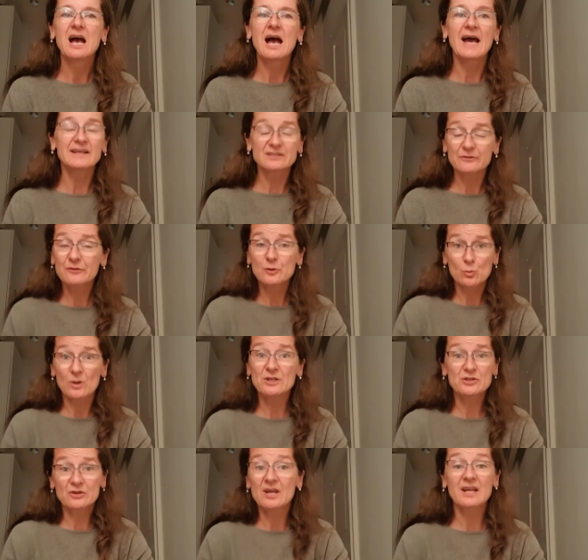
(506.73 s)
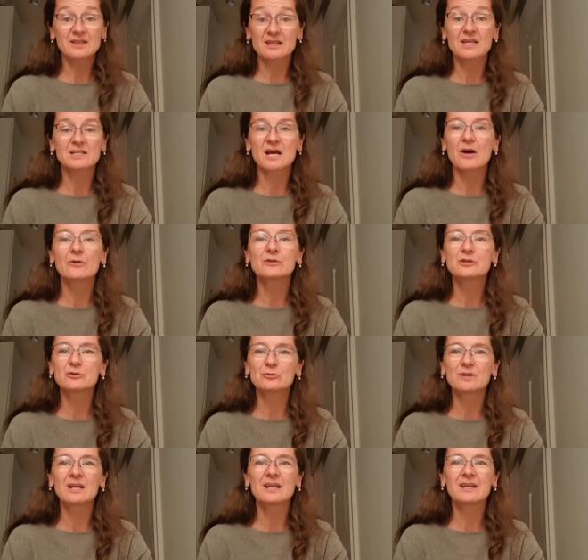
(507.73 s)
And if you want to get that out, you
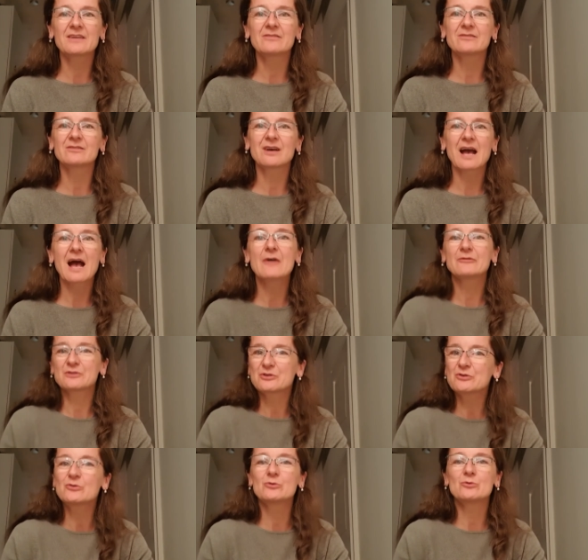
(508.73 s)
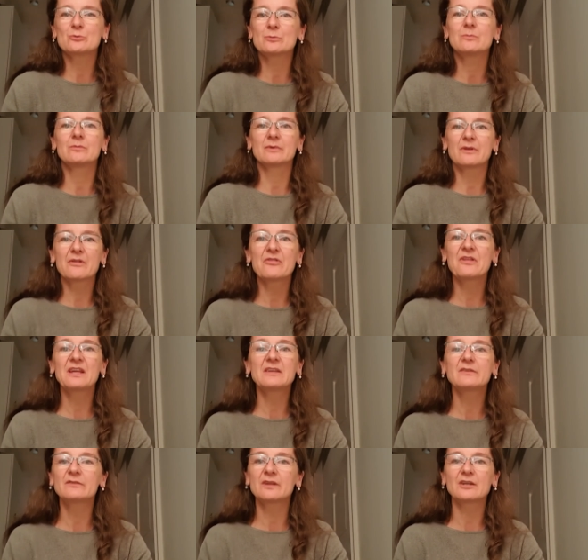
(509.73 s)
really have to do
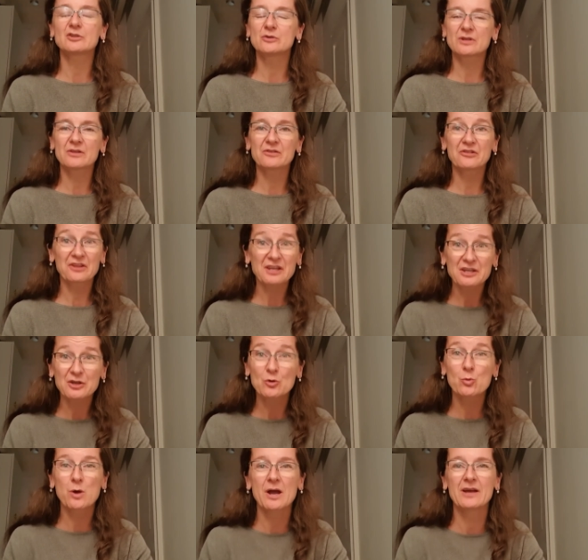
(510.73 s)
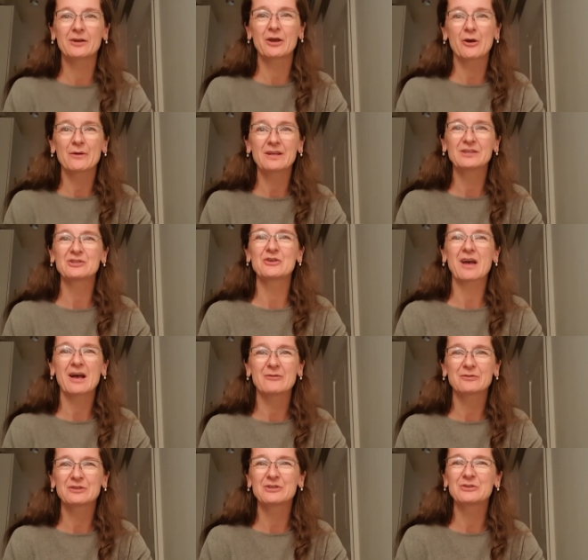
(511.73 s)
things that you didn't think you were going to
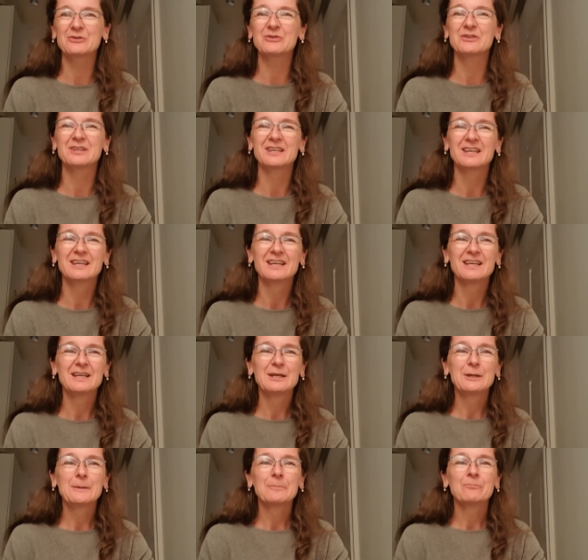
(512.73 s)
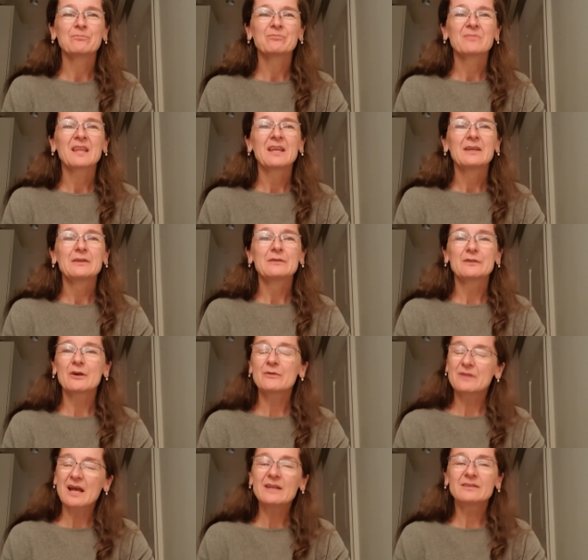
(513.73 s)
have to do.
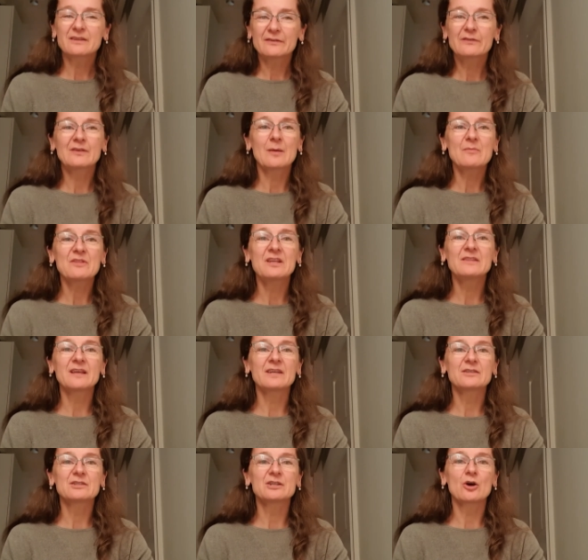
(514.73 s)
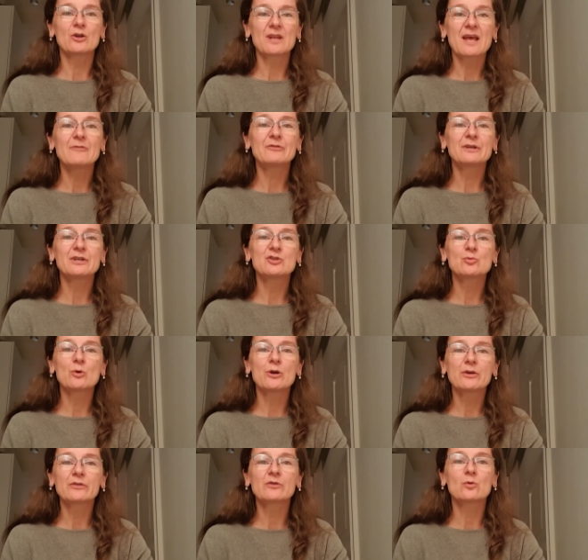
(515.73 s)
So that is something that on average
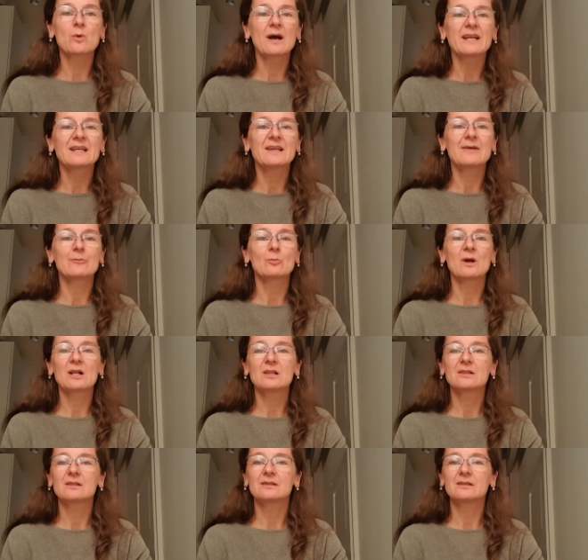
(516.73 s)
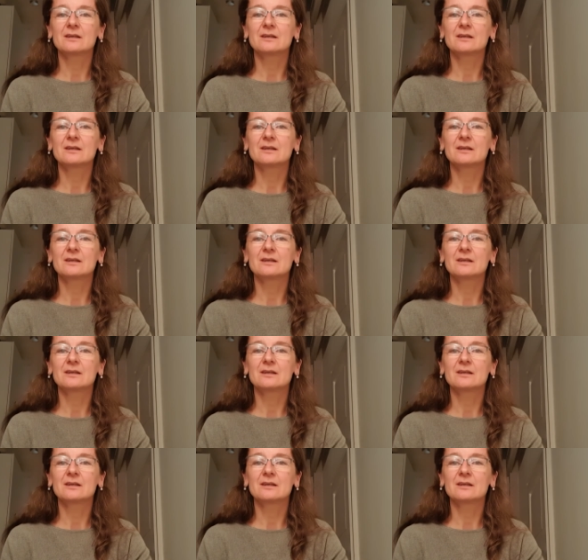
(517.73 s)
works quite well.